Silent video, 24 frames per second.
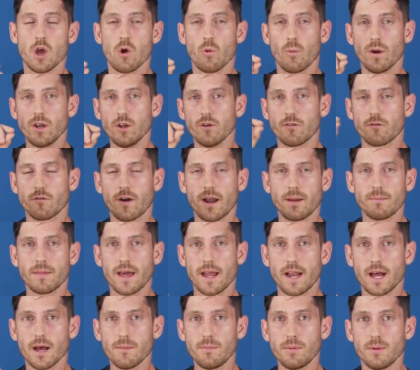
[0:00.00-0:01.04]
when you frame
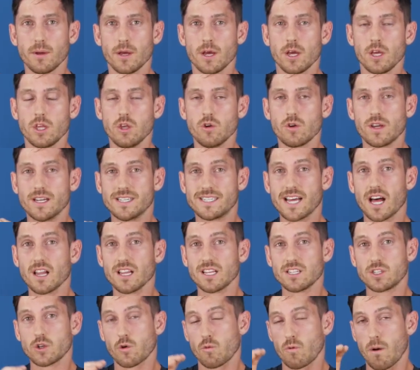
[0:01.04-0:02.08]
that up, you can tell
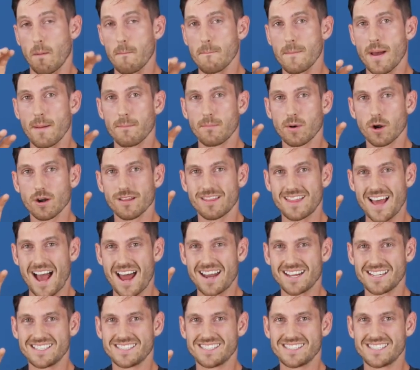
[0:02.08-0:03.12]
it to remember
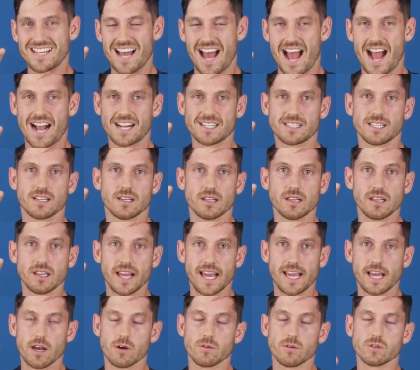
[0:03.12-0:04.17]
that exact
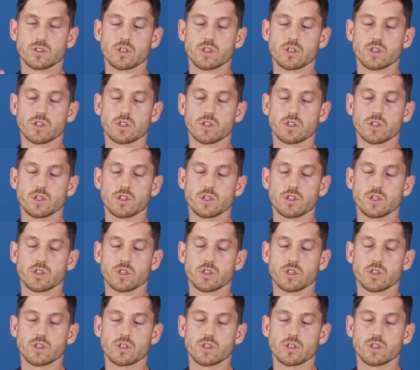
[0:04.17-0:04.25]
layout.